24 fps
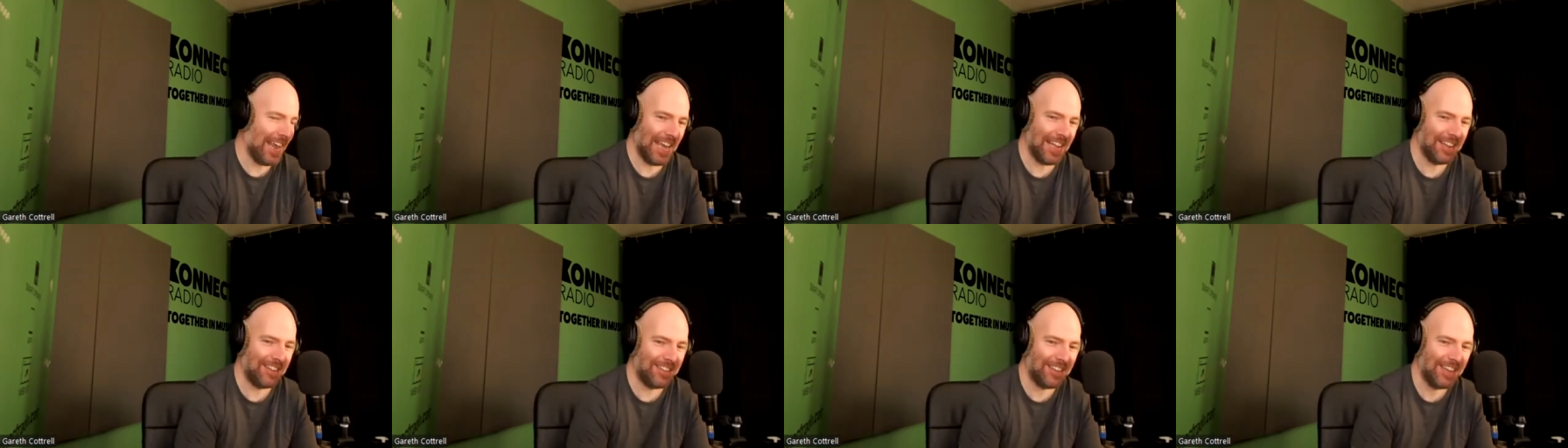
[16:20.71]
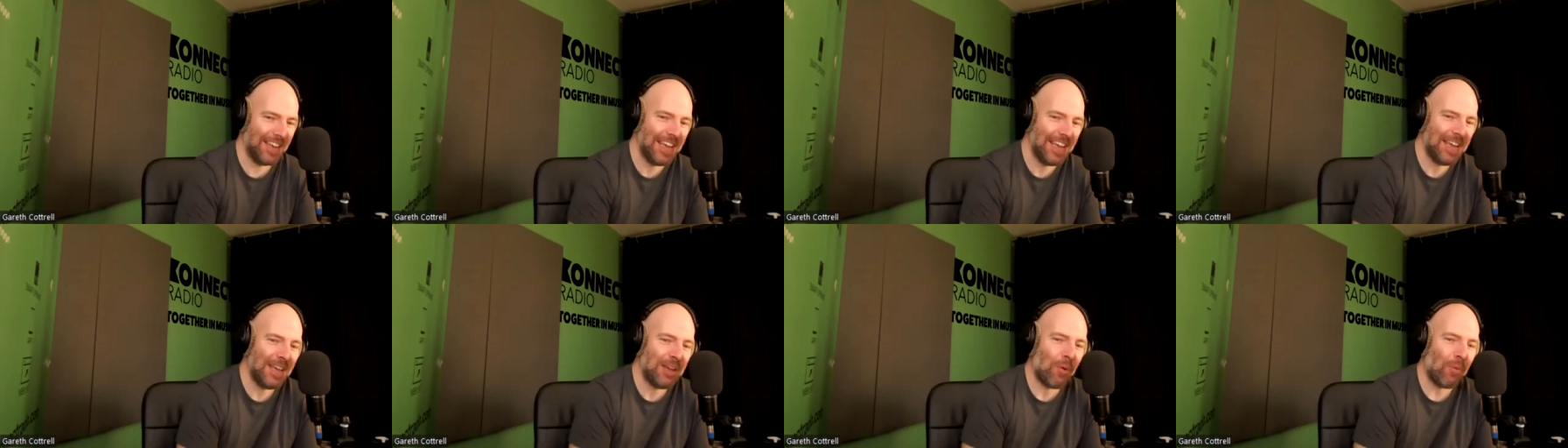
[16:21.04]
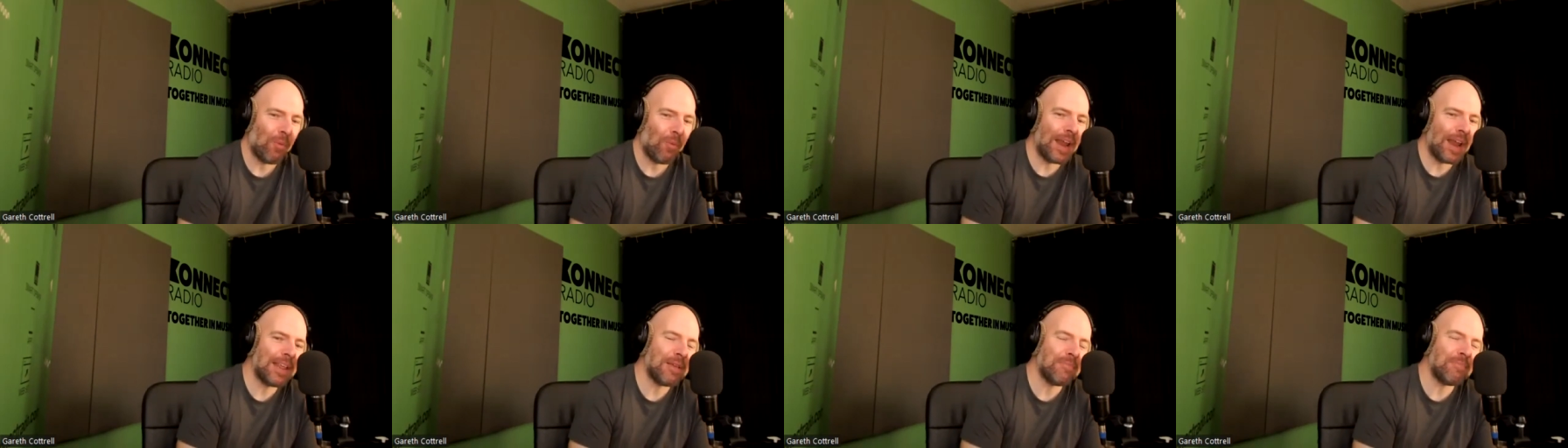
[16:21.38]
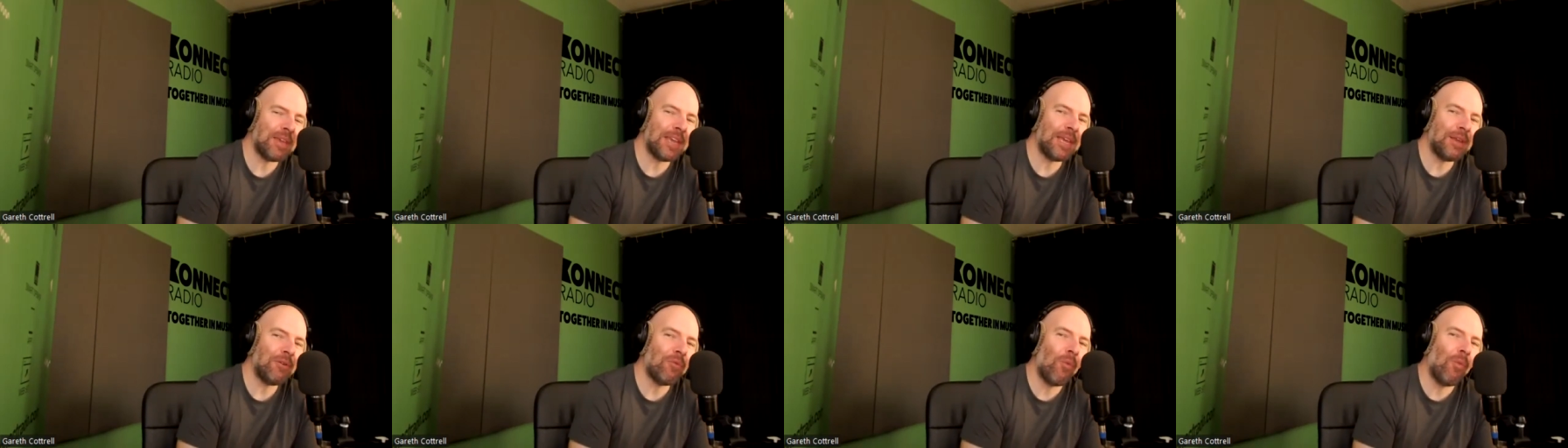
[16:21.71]
it when it
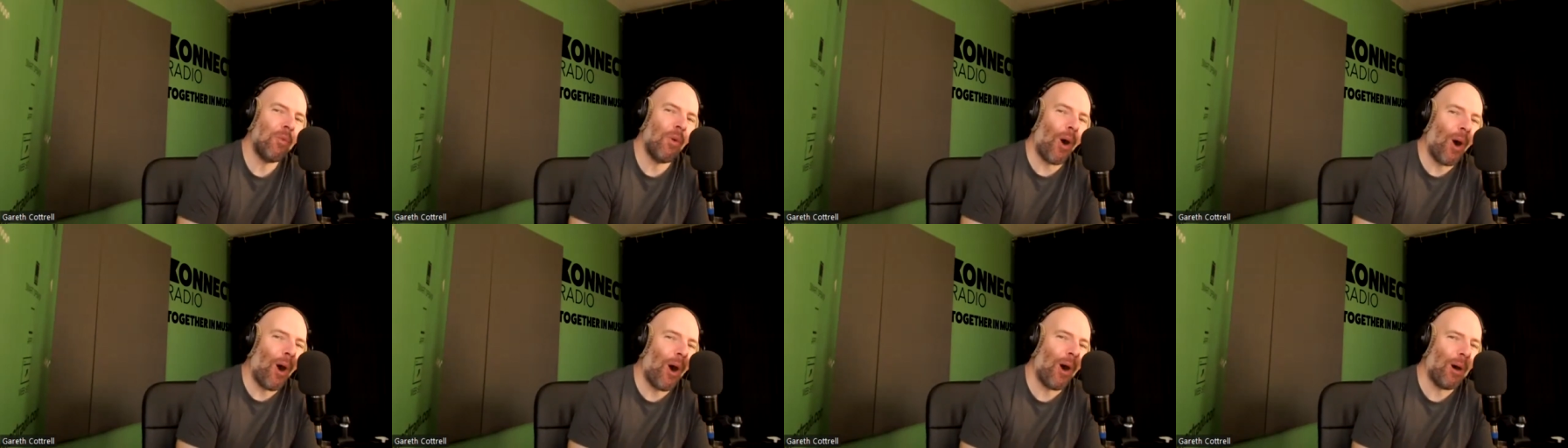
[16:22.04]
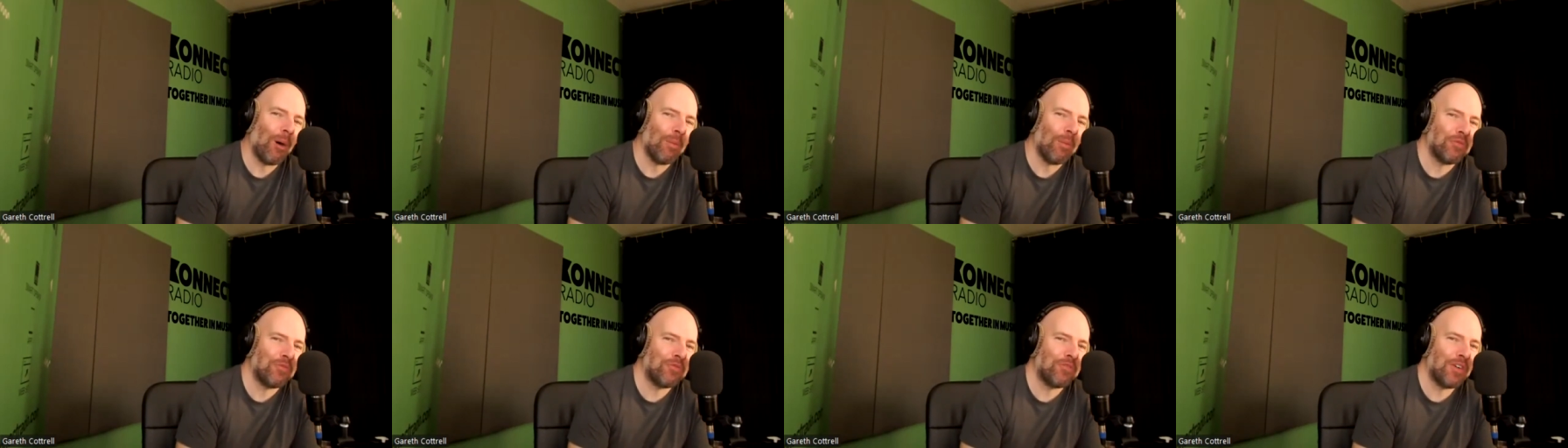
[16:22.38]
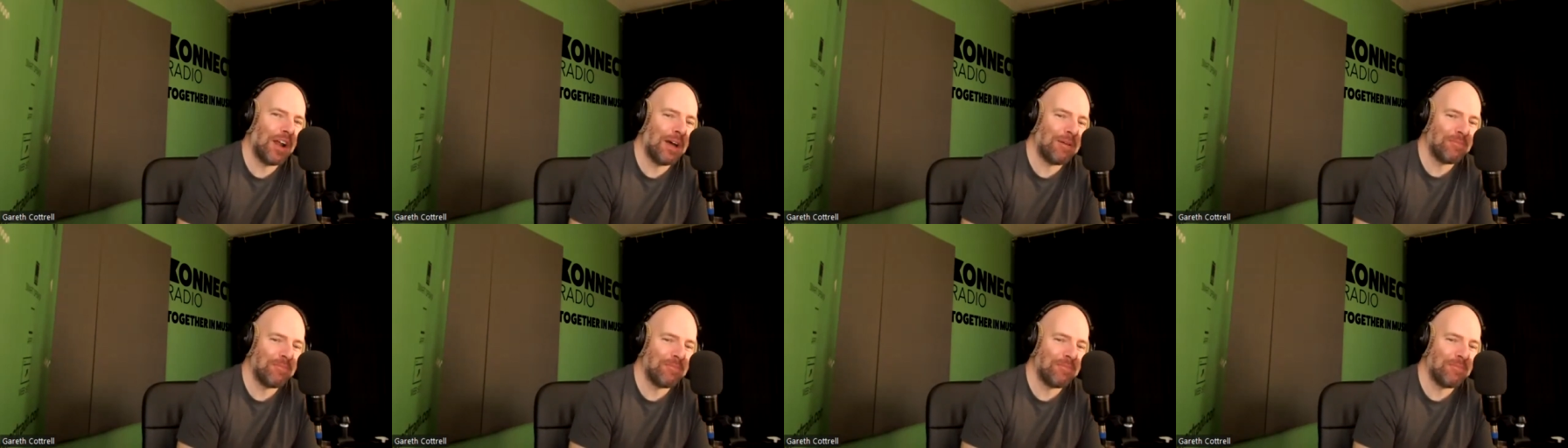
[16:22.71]
being warm.